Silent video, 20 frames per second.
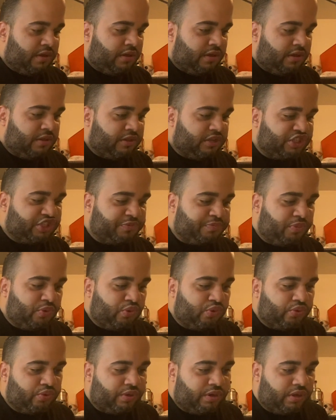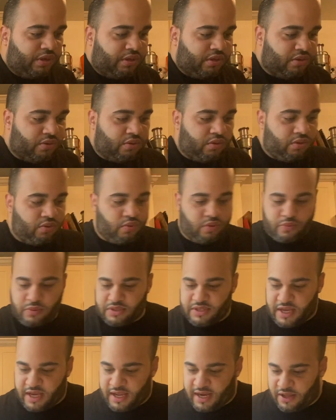the spoon when we're
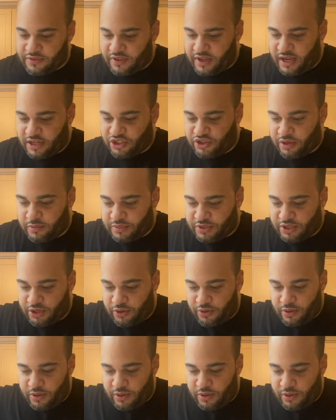taking out the ice cream. So,